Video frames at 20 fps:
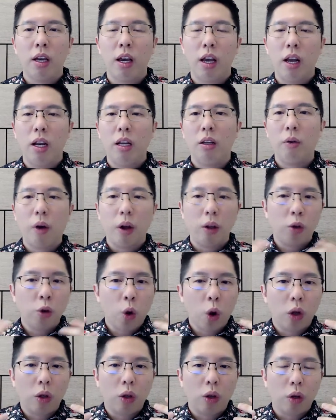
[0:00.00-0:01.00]
And if you are
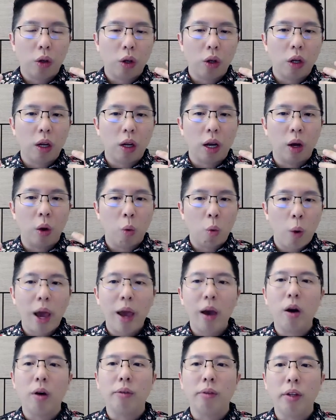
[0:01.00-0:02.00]
not
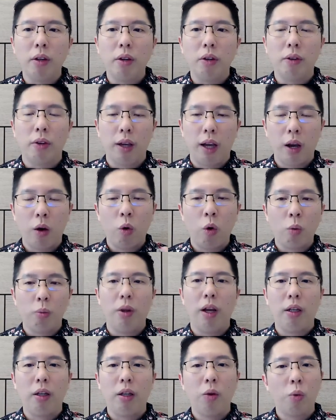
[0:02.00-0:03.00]
aware of this, I hope
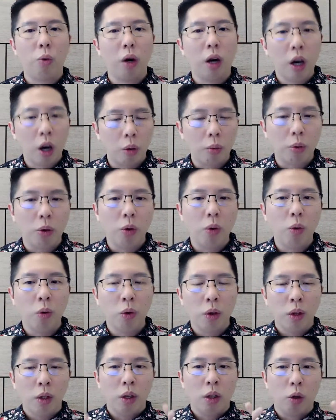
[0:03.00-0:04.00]
that this will help you